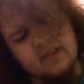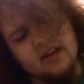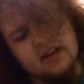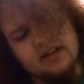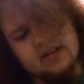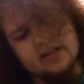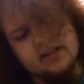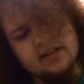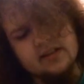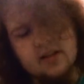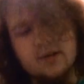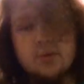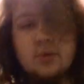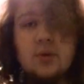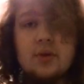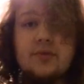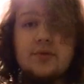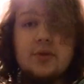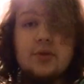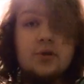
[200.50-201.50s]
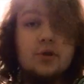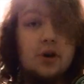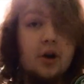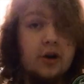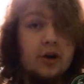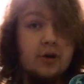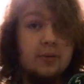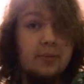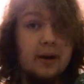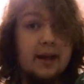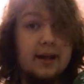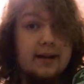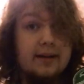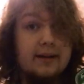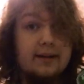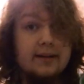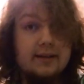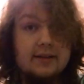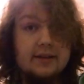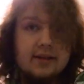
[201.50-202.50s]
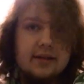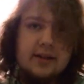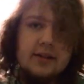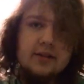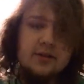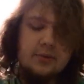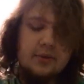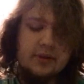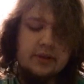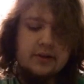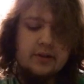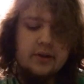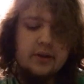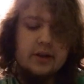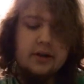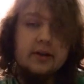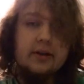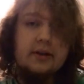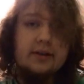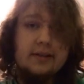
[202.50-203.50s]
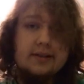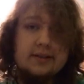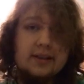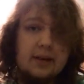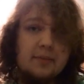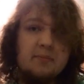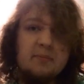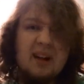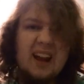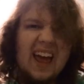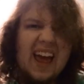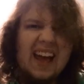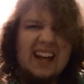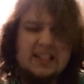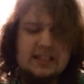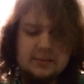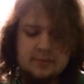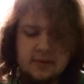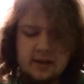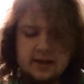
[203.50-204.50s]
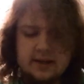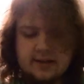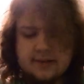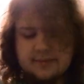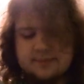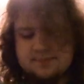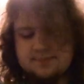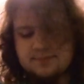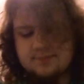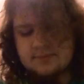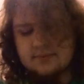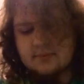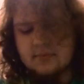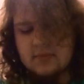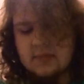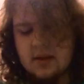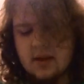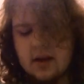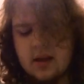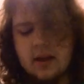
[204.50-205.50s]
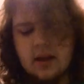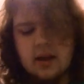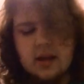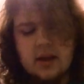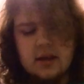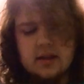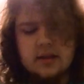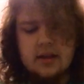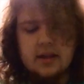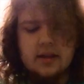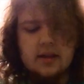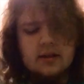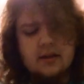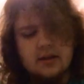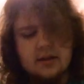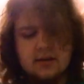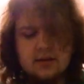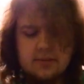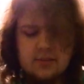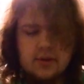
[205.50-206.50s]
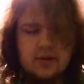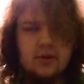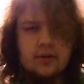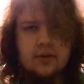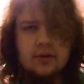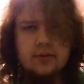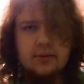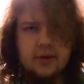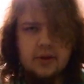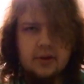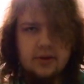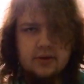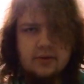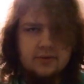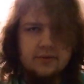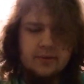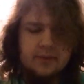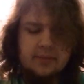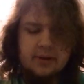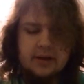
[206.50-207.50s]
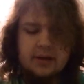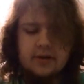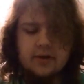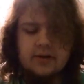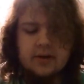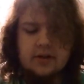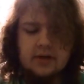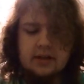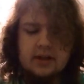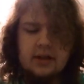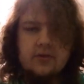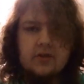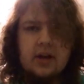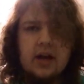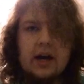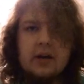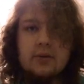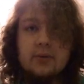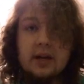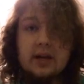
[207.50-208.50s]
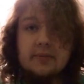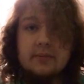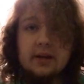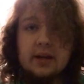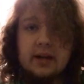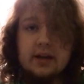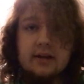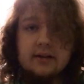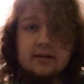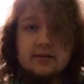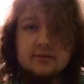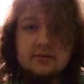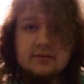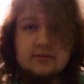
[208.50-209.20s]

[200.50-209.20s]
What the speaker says: This is Timberwolf New Darker Blend. It is really dark. It's like black spit. Then in the middle of the road for Pinkerton, they've got Red Man.